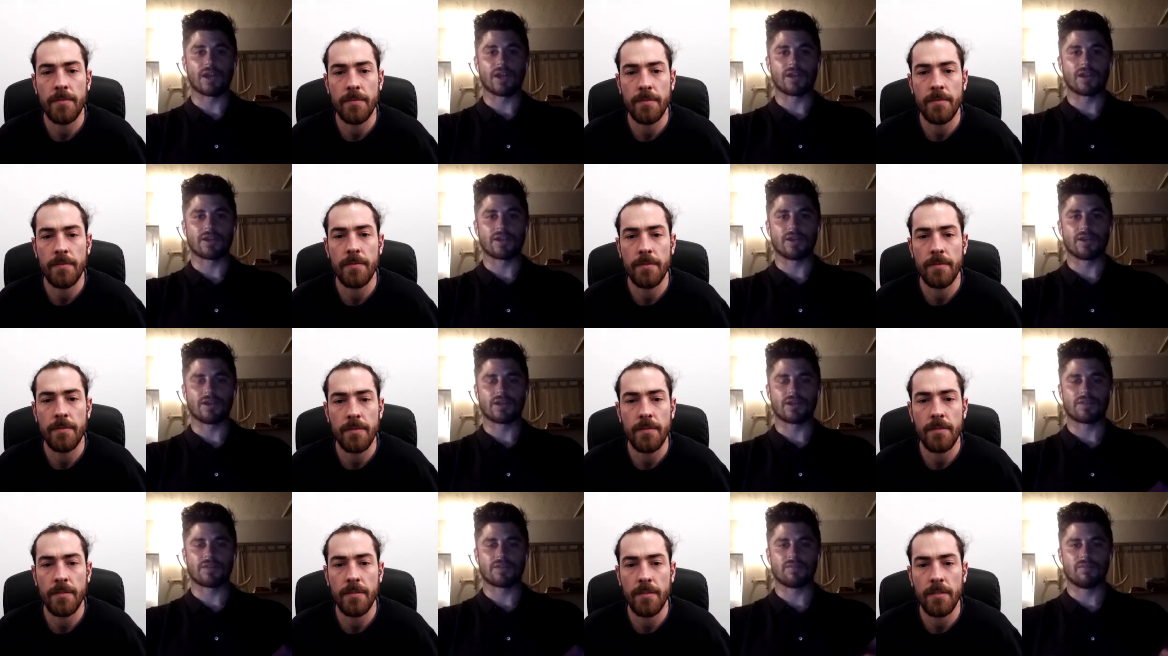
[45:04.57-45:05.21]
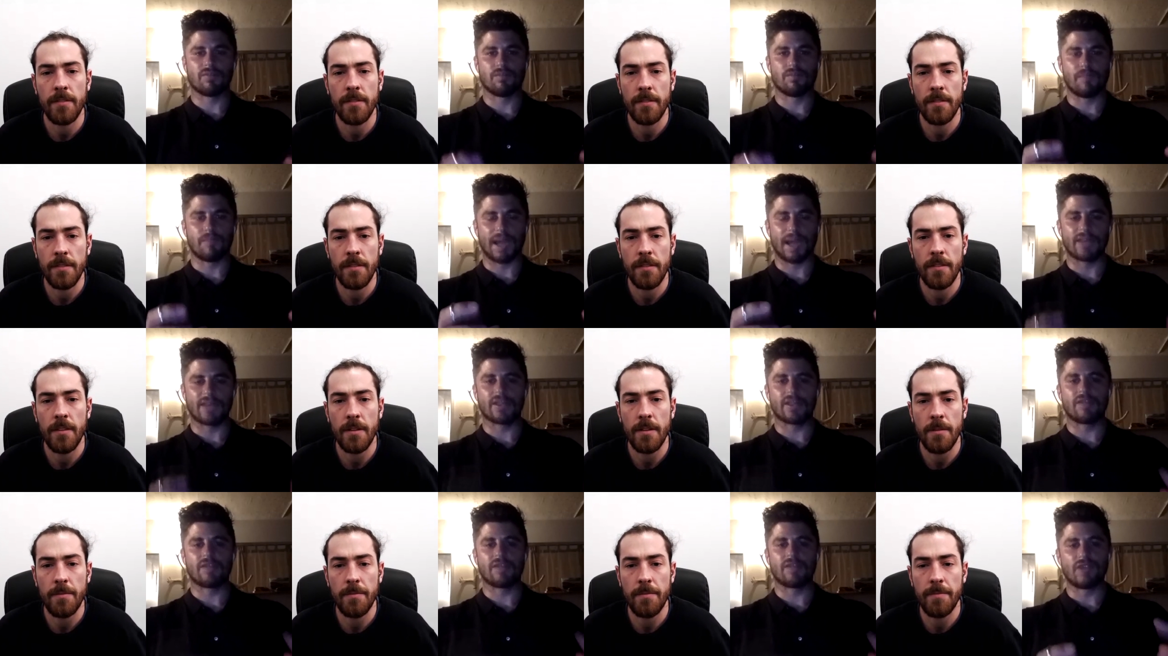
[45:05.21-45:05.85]
Speaker 1: So it's
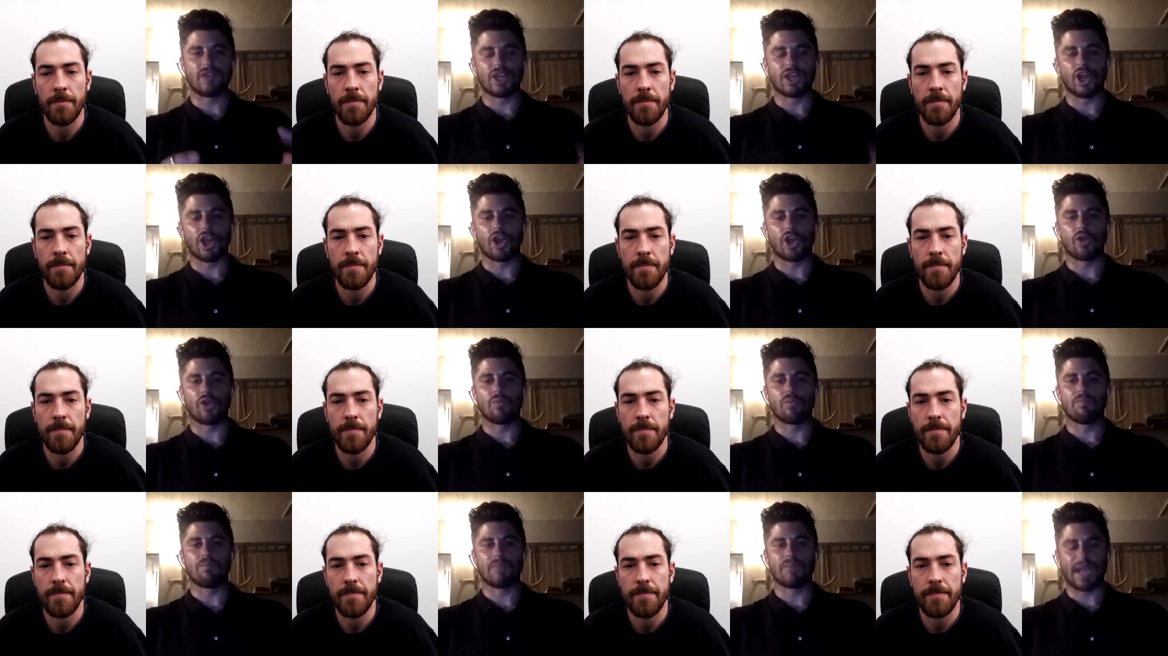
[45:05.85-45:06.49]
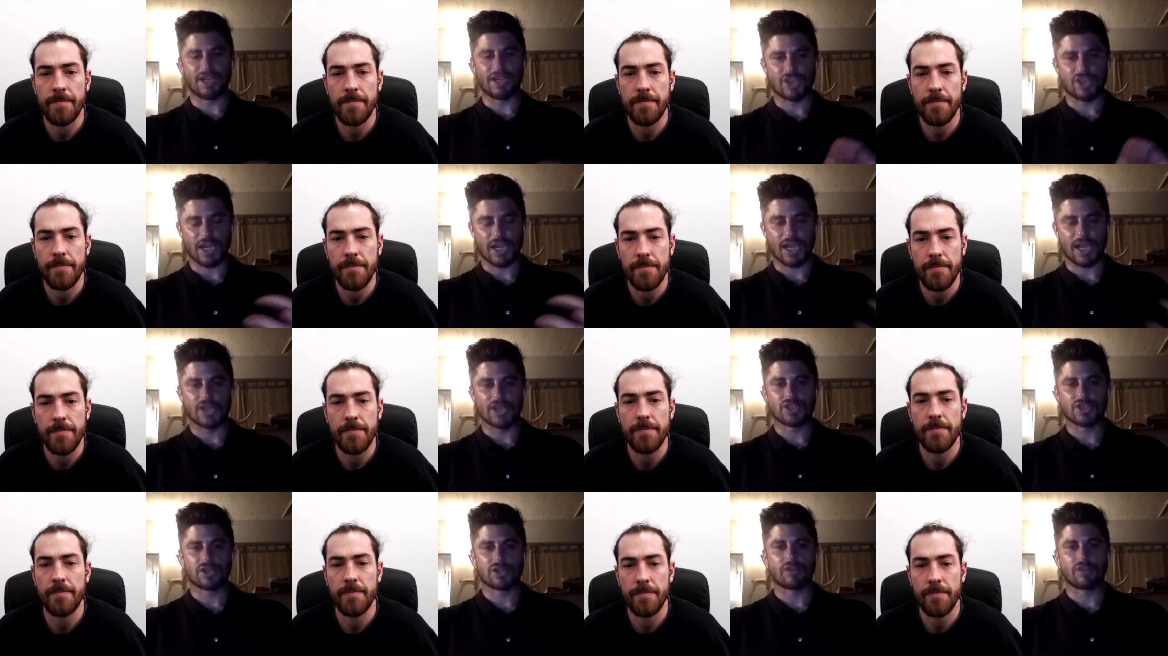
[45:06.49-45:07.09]
mainly video education.